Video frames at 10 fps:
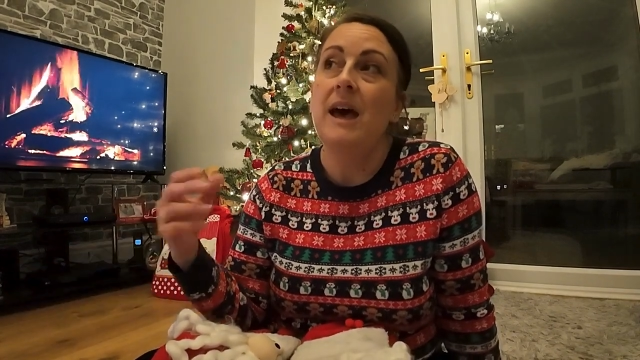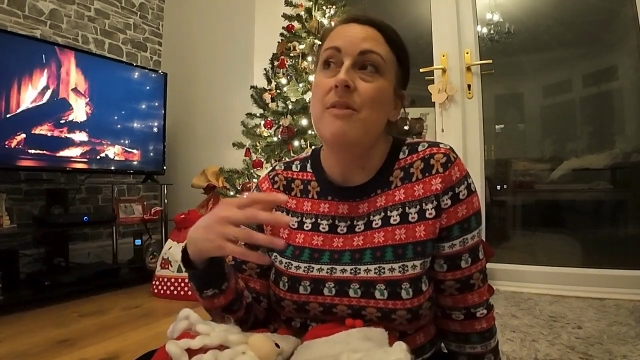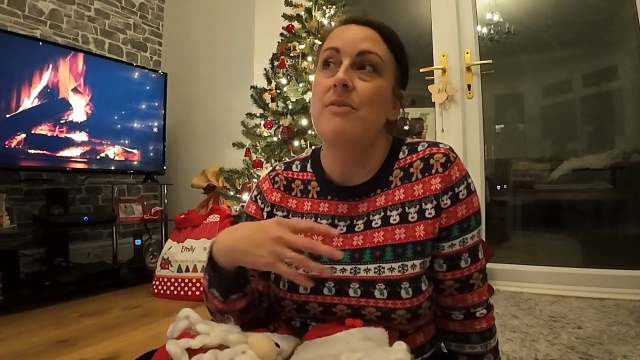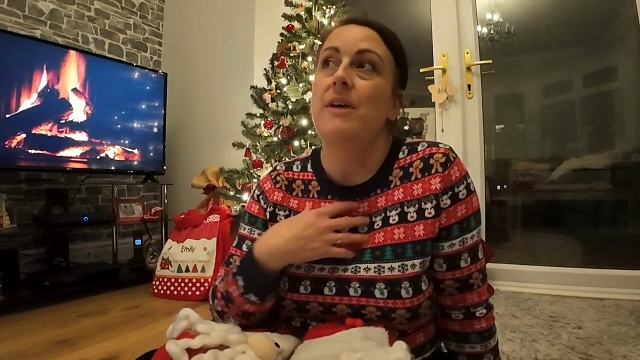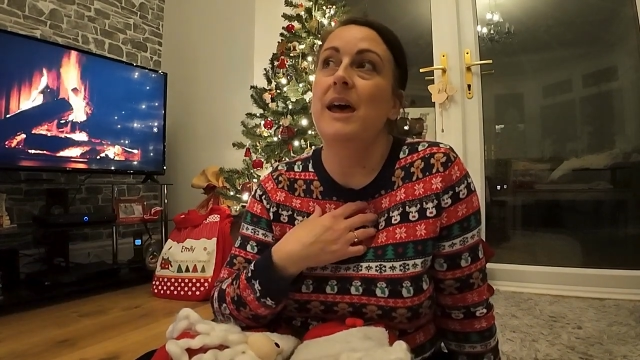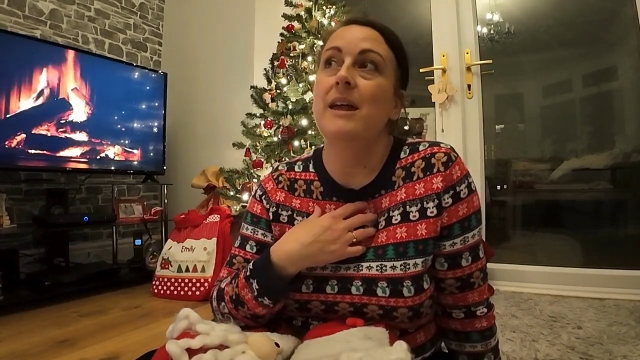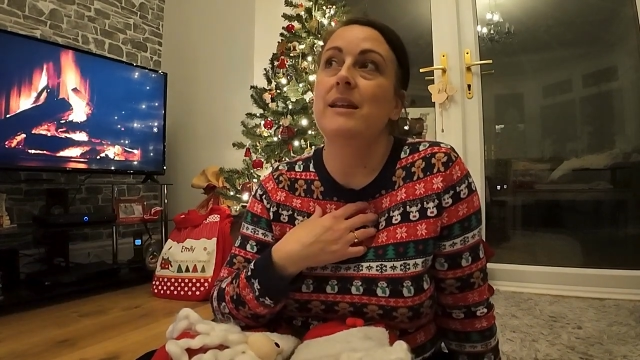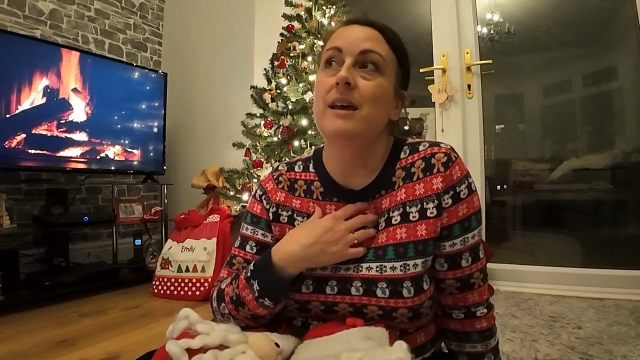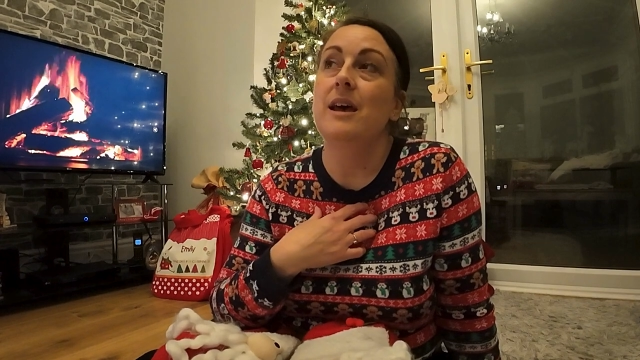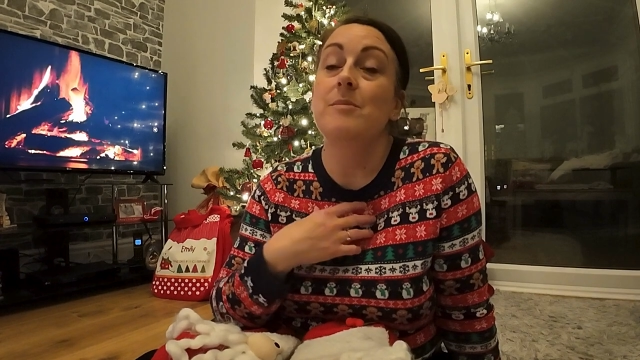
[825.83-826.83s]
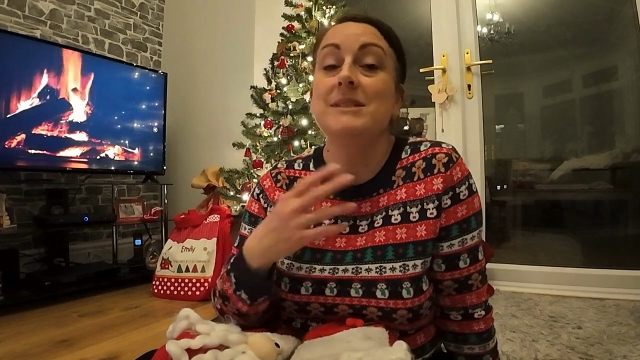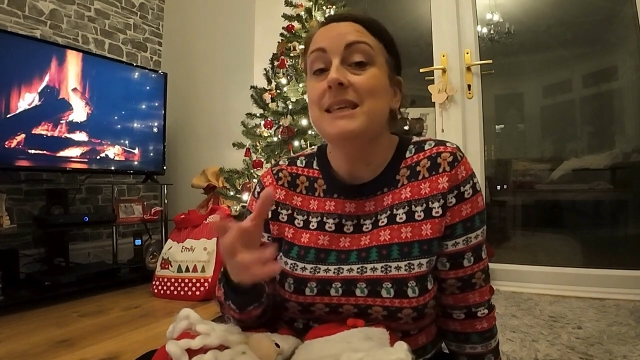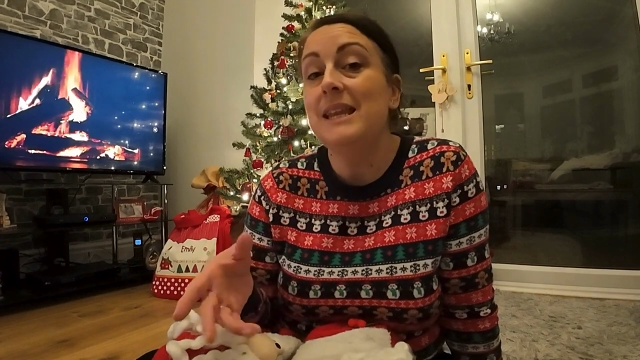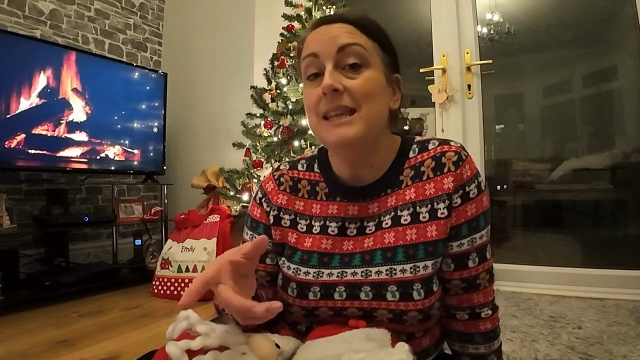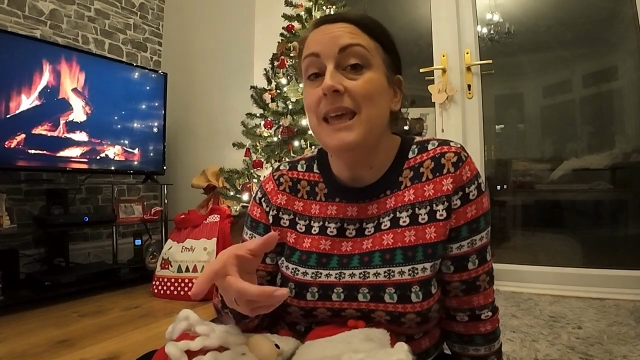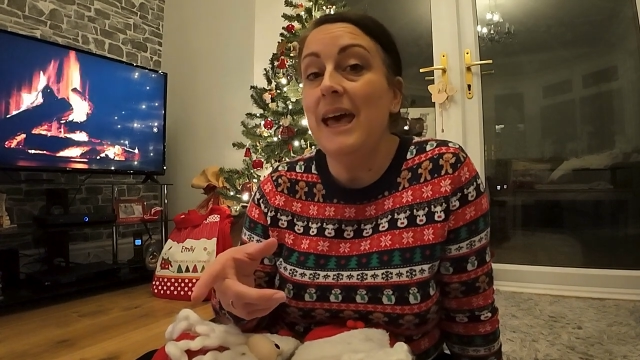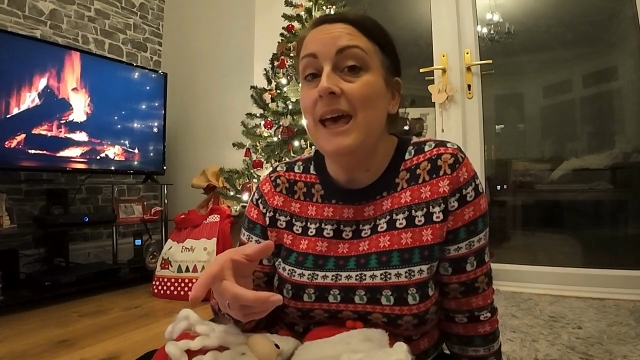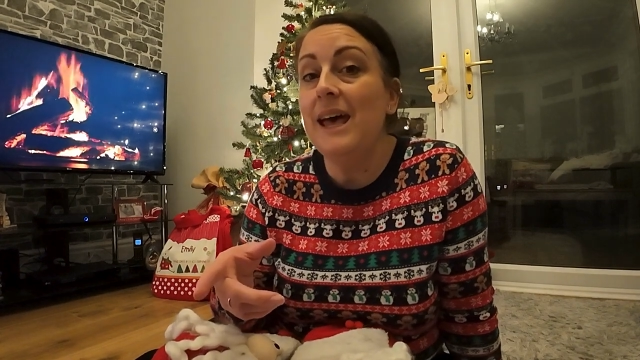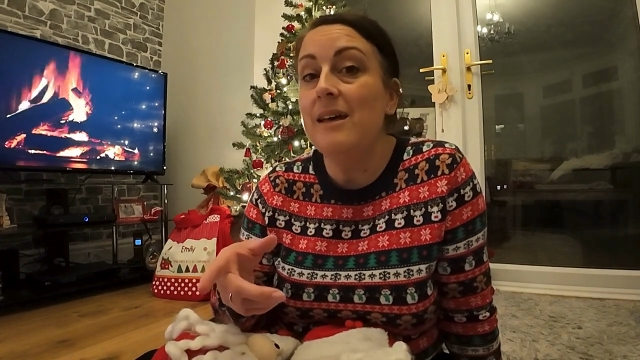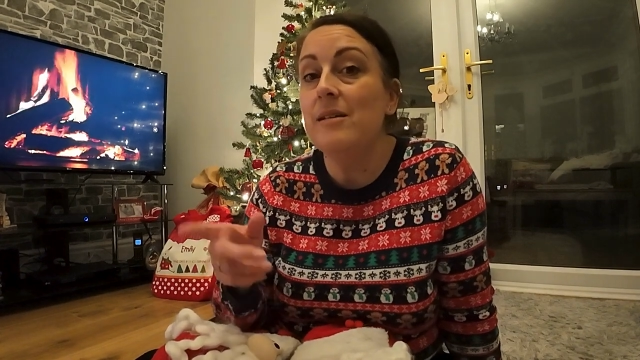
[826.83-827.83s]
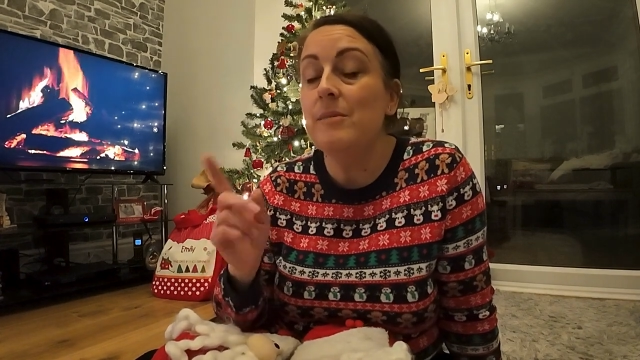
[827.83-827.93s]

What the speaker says: And then skincare.